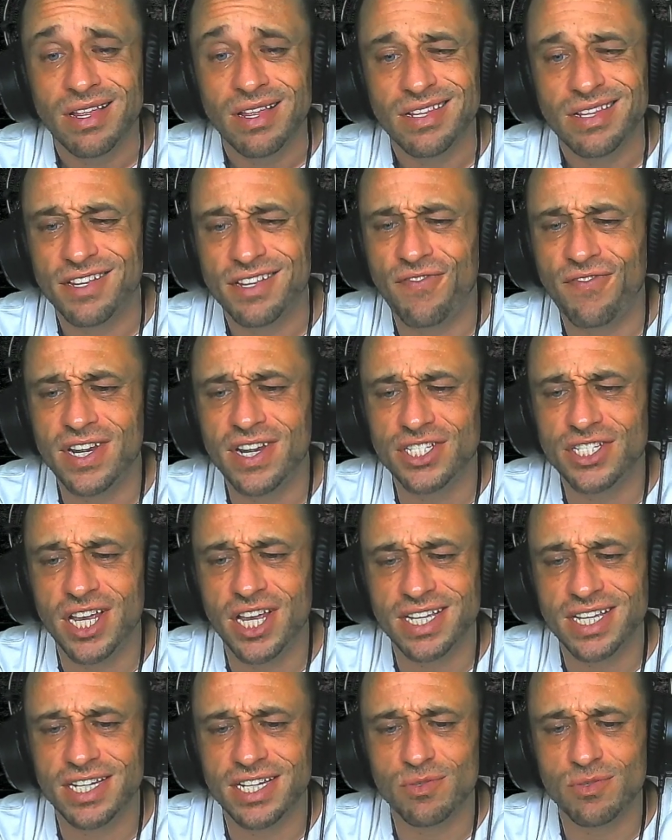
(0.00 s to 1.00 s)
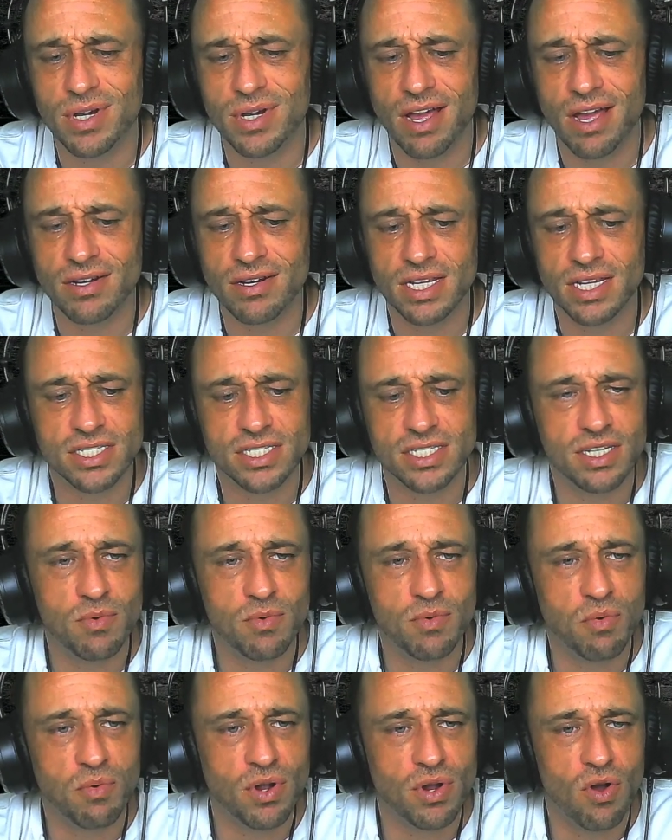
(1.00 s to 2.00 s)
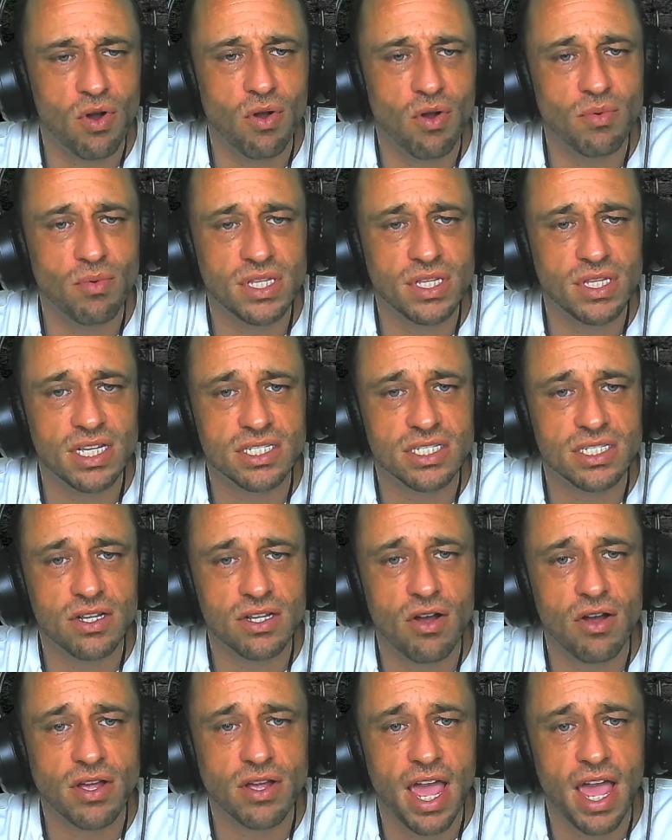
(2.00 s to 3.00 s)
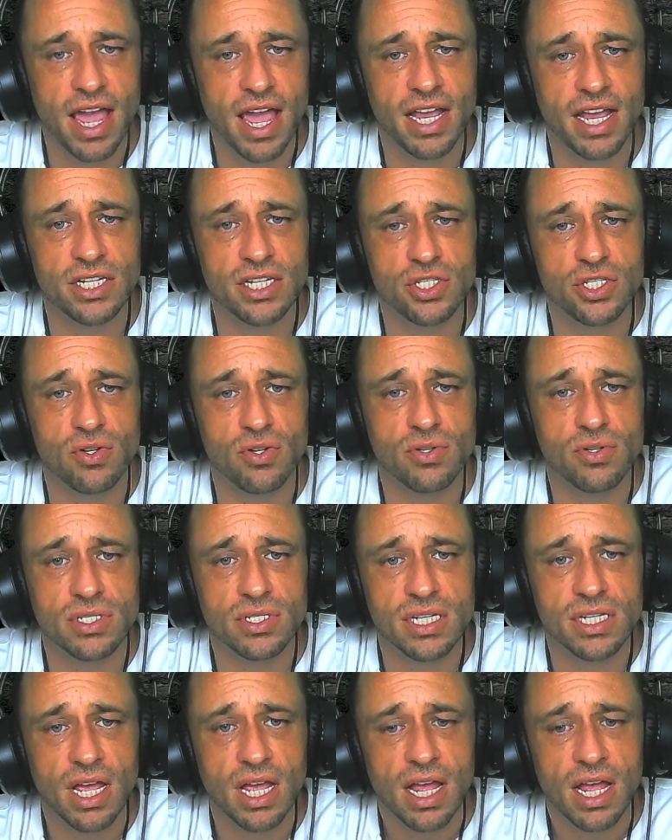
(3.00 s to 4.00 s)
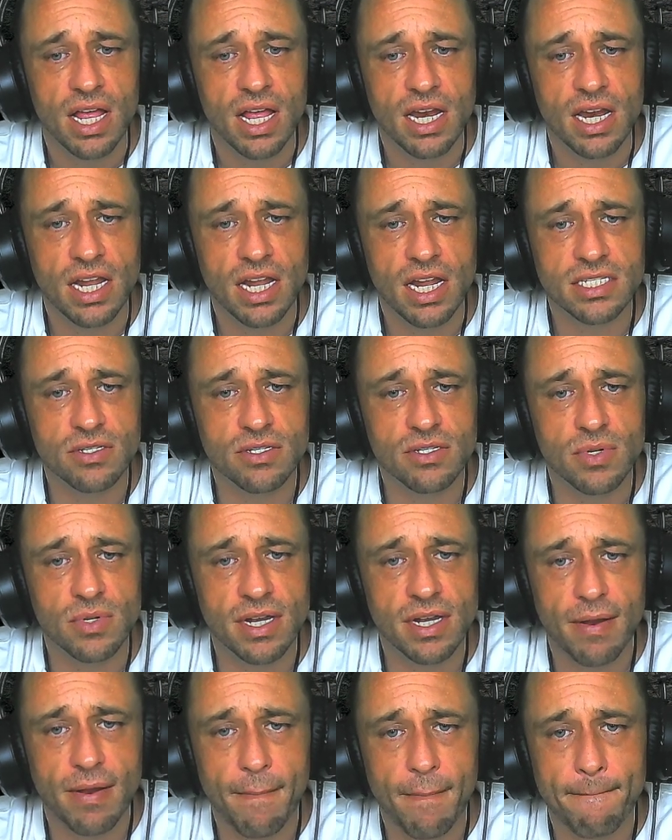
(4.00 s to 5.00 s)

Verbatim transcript: let's finish checking this one out. Let's see where we're going with this song, Angels. Let's do it.